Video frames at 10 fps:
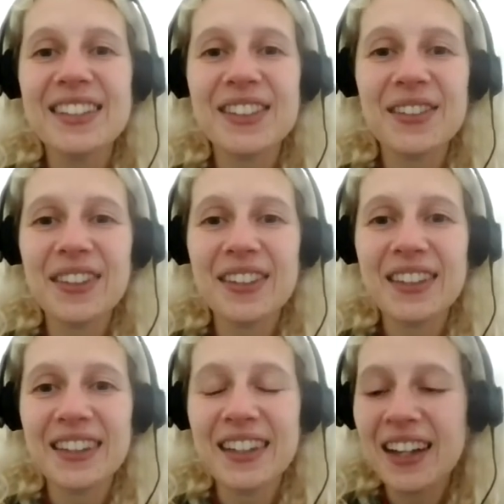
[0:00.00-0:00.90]
so
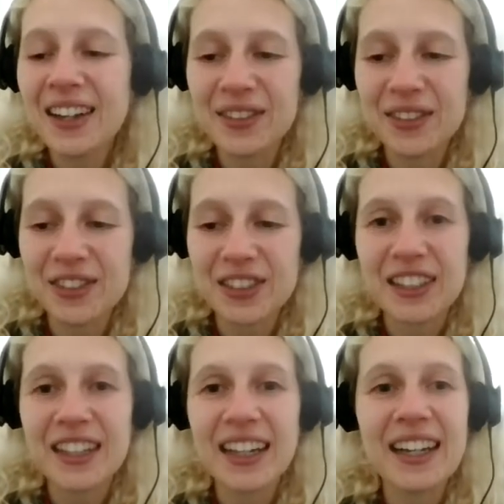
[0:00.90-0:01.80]
Arush,
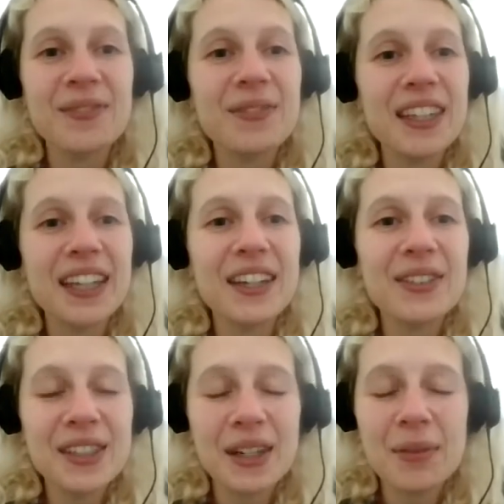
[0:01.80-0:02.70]
can
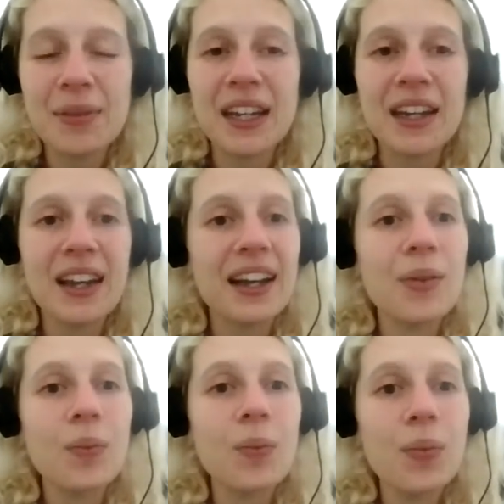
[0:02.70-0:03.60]
you tell me
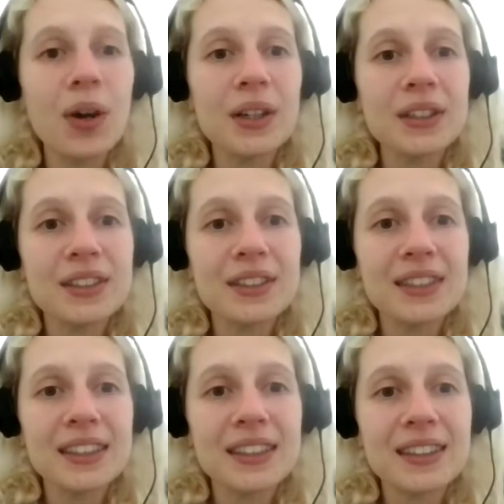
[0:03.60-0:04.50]
what
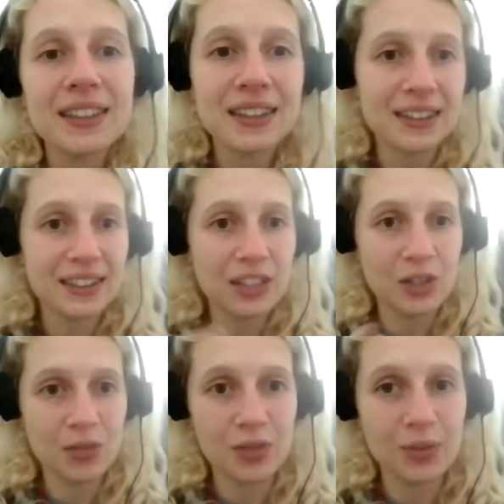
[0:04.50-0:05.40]
did
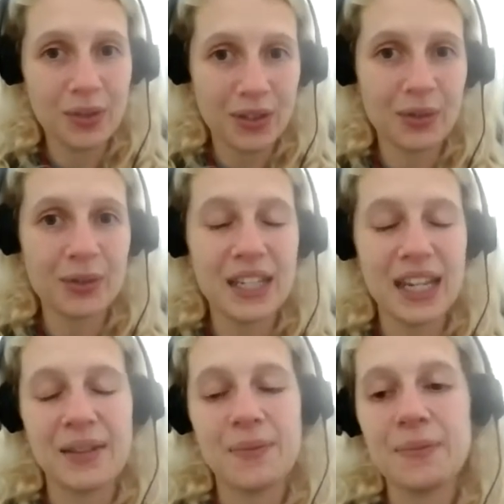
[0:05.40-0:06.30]
you do with your day?